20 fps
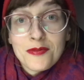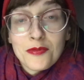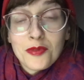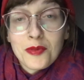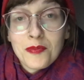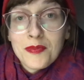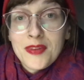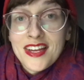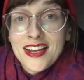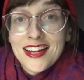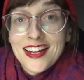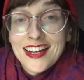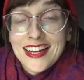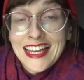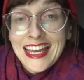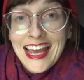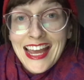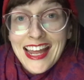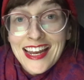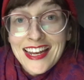will meet
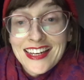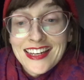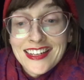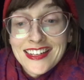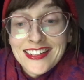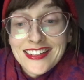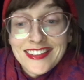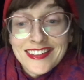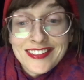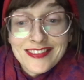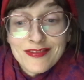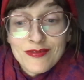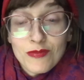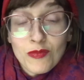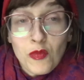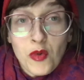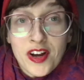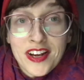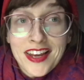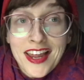again
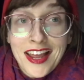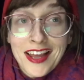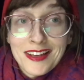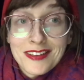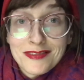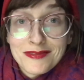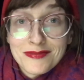one day.